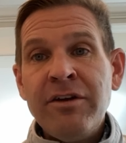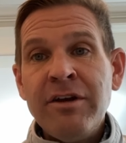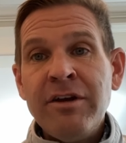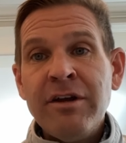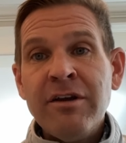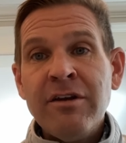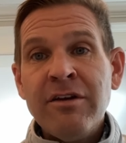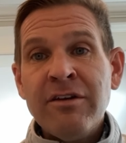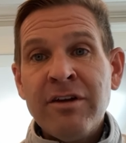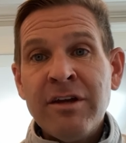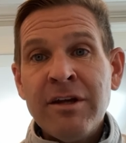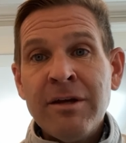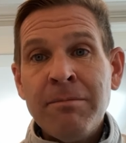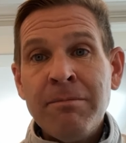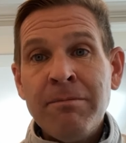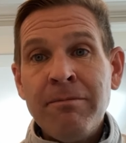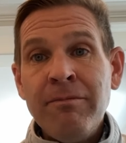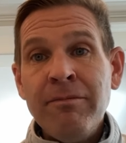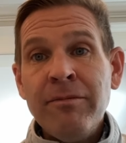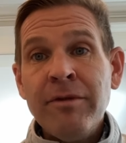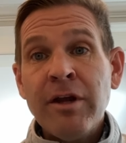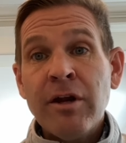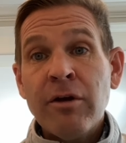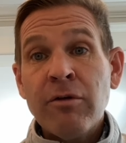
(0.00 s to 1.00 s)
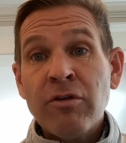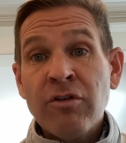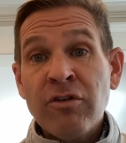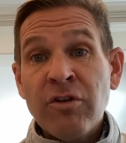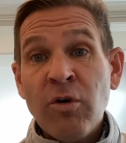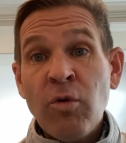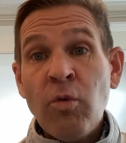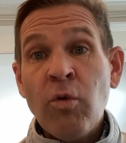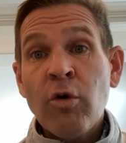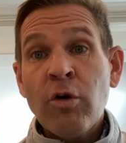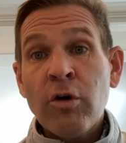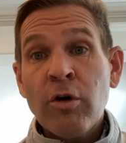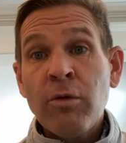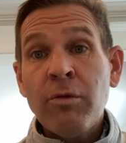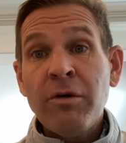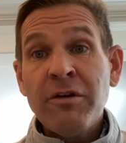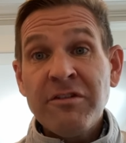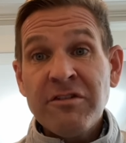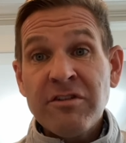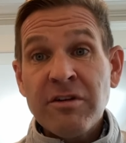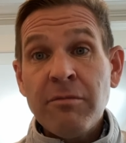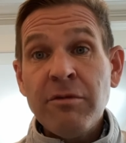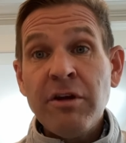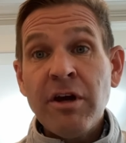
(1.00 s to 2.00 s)
to work
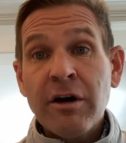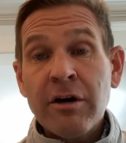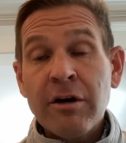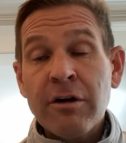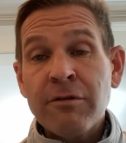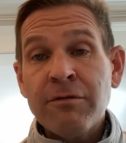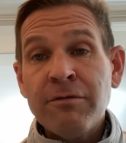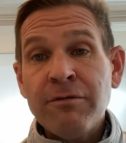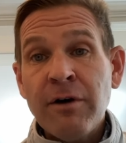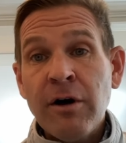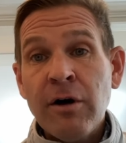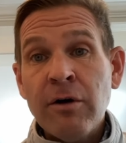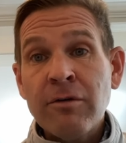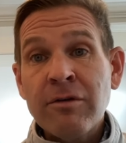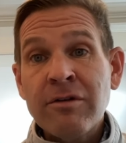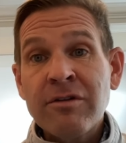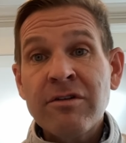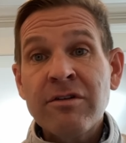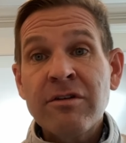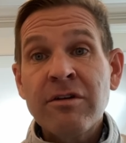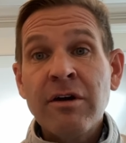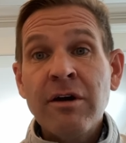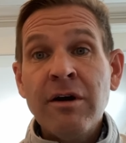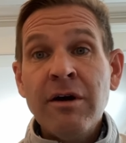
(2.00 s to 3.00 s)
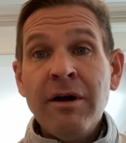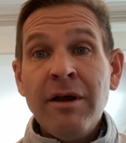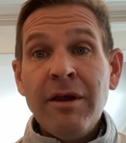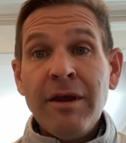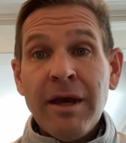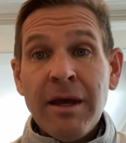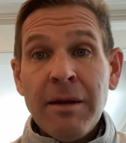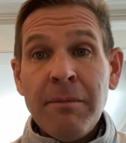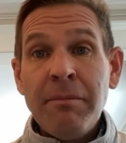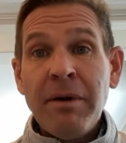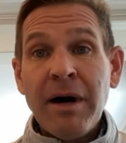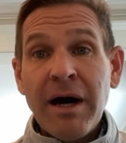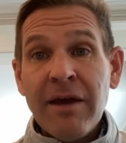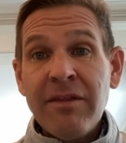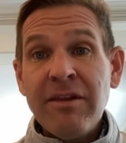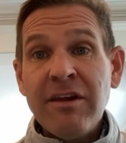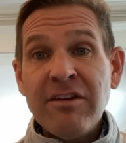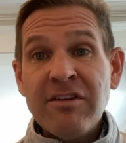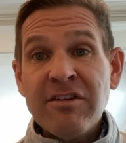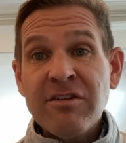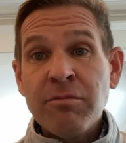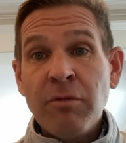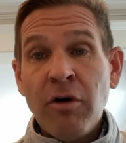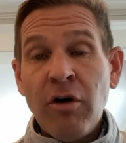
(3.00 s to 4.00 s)
with some younger folks and buy
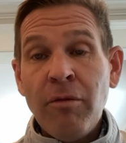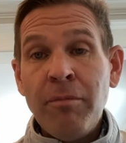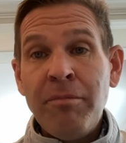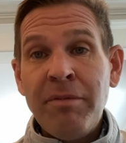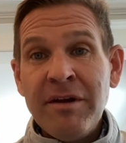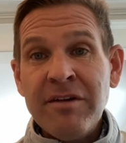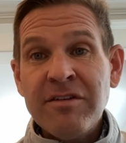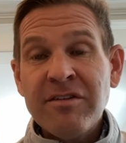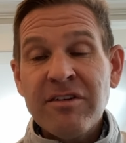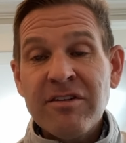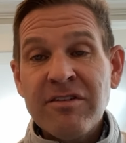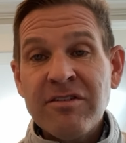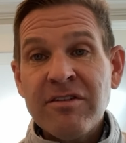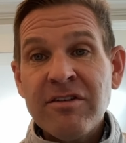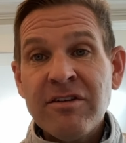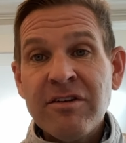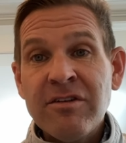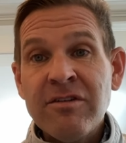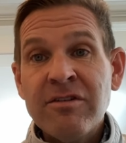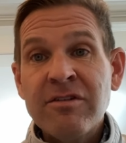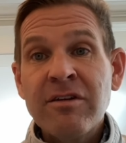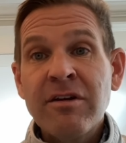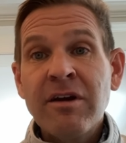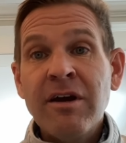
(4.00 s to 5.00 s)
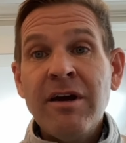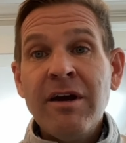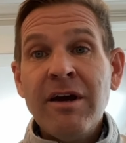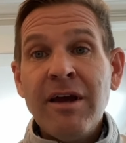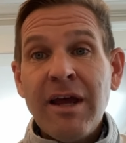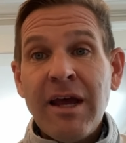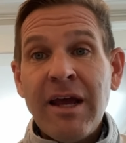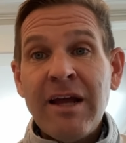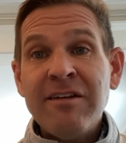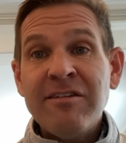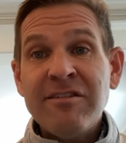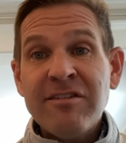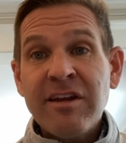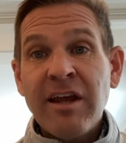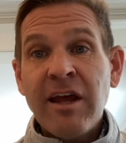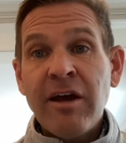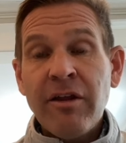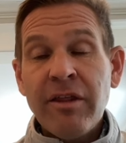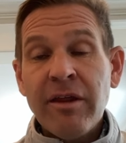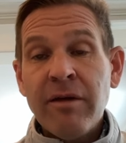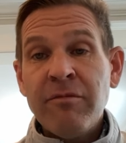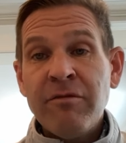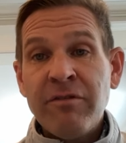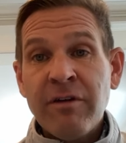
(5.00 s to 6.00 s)
these small businesses and
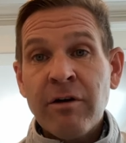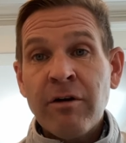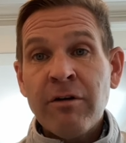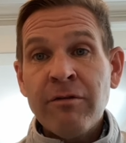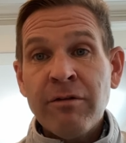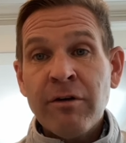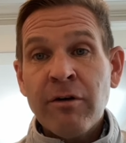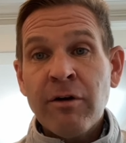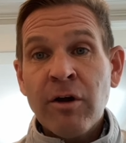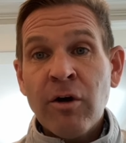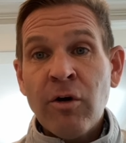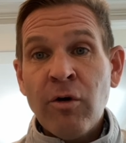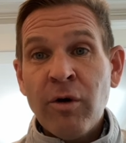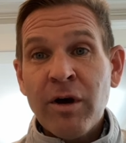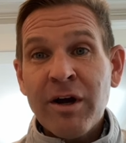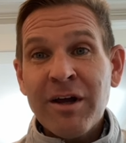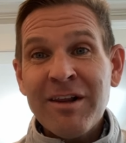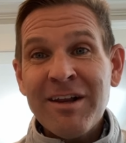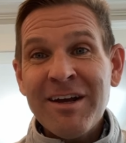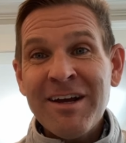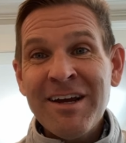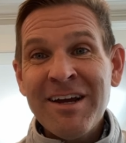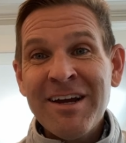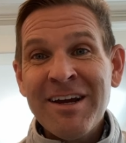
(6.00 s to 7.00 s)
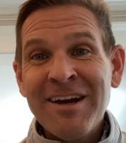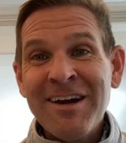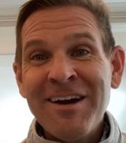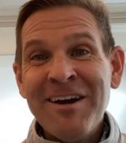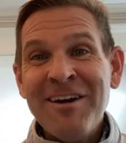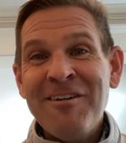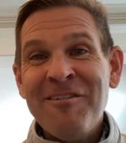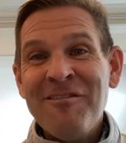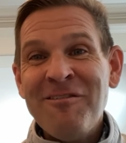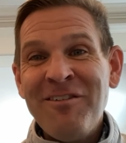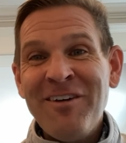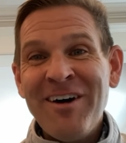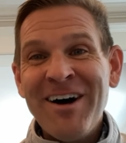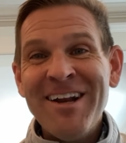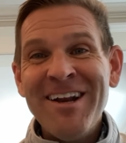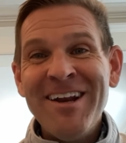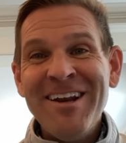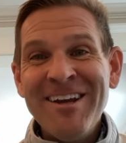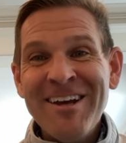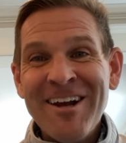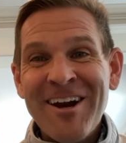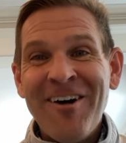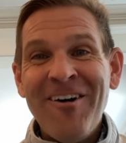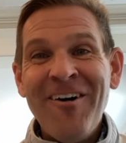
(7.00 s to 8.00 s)
scale them very, very quickly.
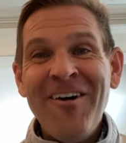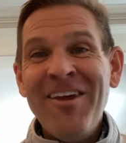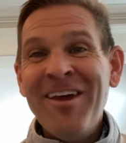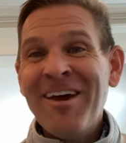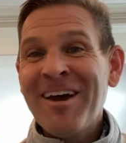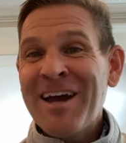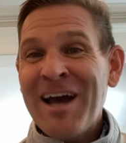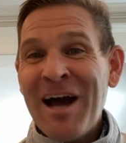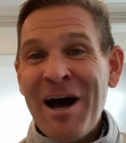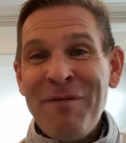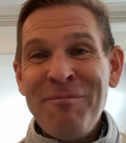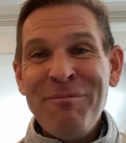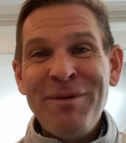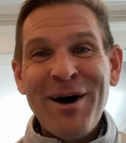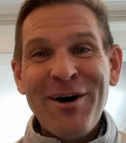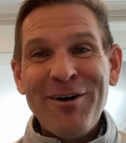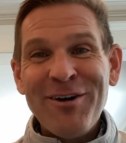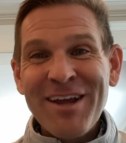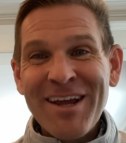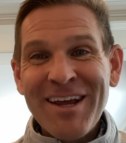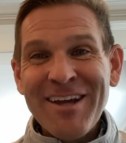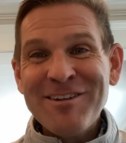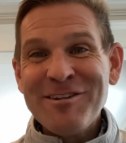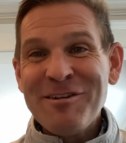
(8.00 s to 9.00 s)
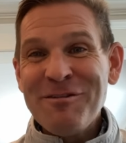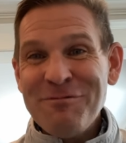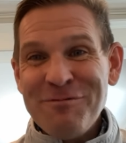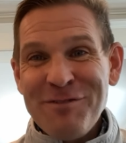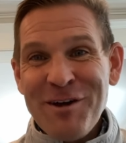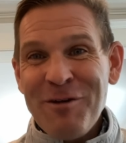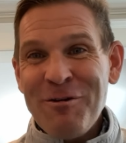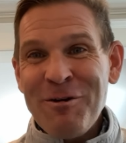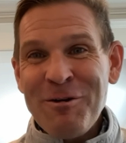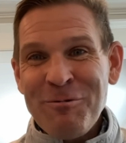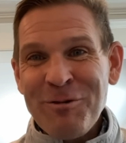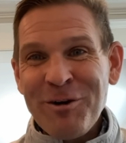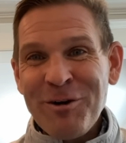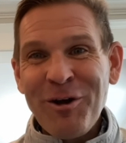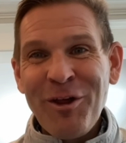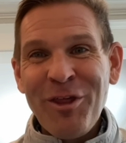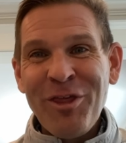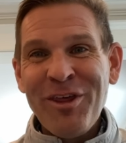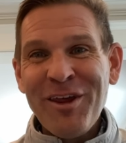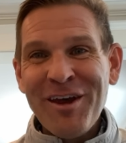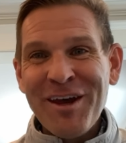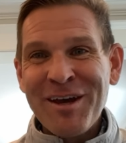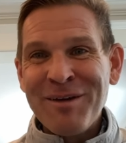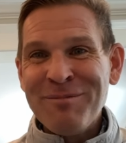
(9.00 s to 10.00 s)
But, compounding is a very
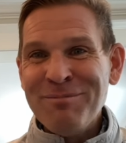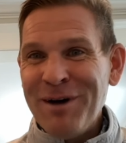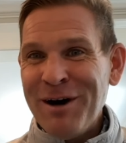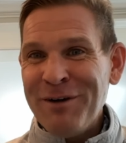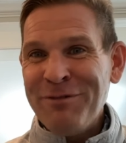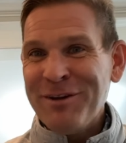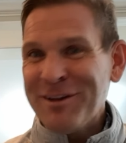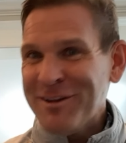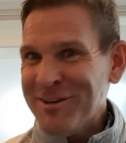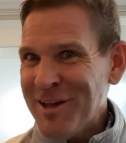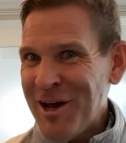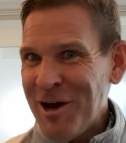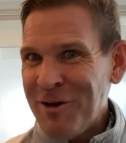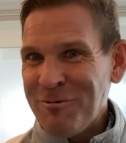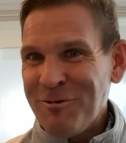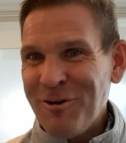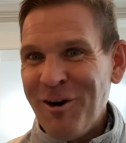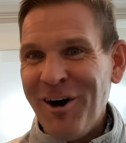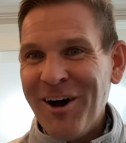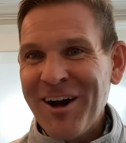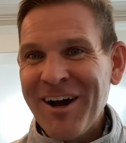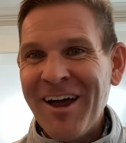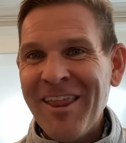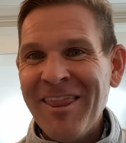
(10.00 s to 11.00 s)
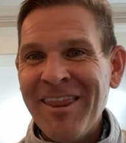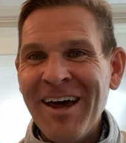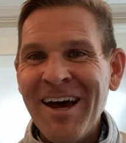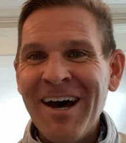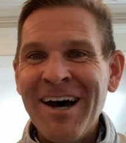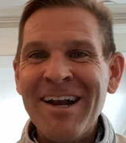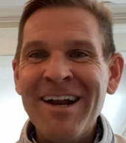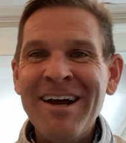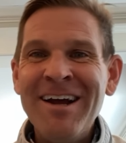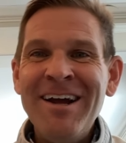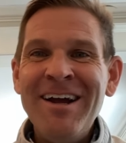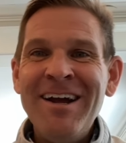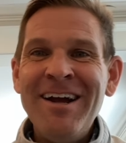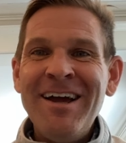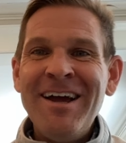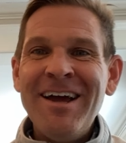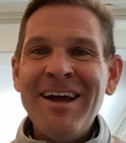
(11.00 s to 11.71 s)
real thing. Buffett's not wrong on that.